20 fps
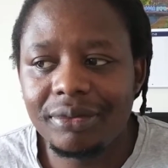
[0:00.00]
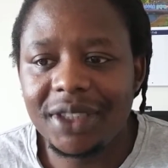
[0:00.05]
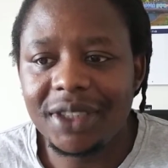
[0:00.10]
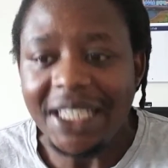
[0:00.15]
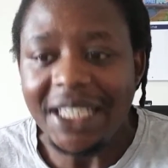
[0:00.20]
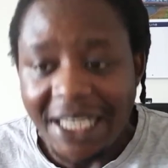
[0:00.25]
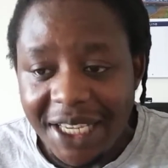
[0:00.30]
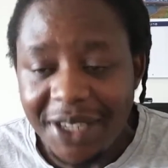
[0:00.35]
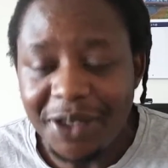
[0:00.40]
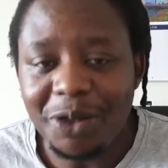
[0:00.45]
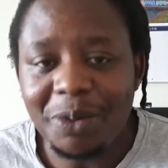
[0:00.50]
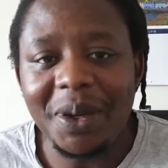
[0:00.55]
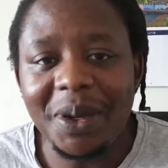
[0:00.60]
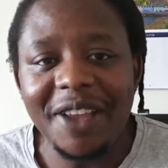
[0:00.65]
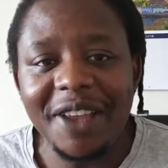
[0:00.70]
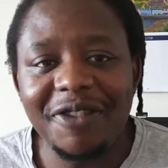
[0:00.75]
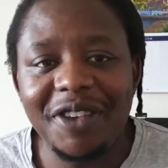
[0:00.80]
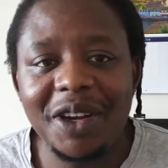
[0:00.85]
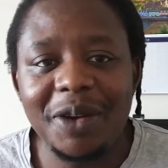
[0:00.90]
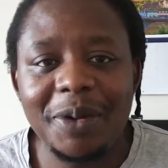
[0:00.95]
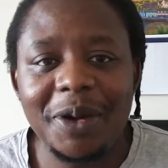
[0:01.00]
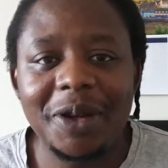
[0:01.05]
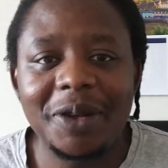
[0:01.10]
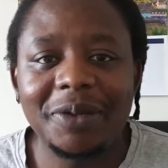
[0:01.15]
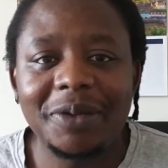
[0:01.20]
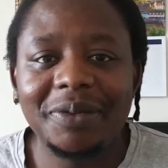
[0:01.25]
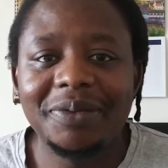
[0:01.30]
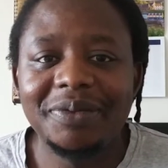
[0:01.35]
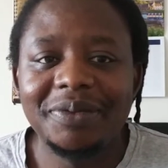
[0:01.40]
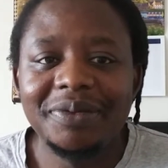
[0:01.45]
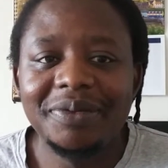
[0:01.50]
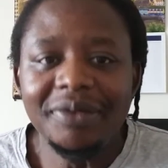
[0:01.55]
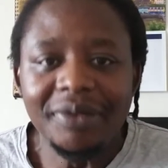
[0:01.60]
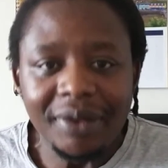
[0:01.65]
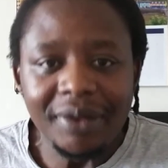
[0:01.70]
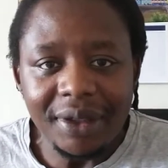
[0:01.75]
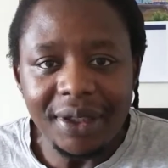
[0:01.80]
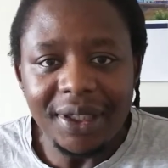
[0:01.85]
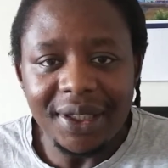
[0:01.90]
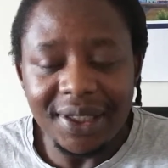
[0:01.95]
He has to play very well
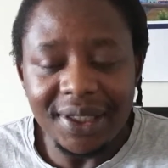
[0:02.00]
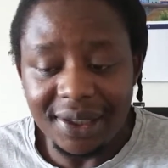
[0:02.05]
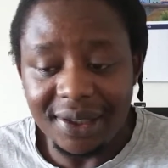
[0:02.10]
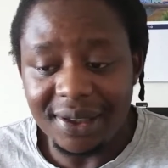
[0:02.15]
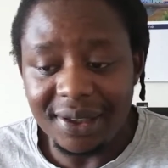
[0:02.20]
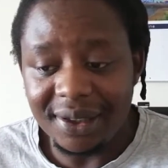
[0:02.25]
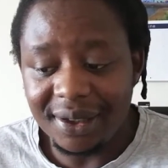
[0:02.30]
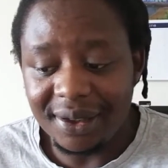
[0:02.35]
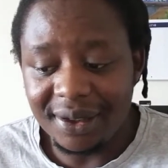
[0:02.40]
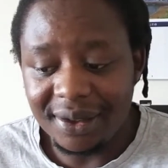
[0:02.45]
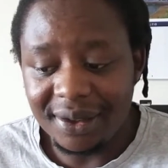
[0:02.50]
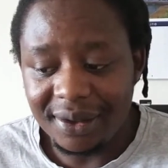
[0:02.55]
this.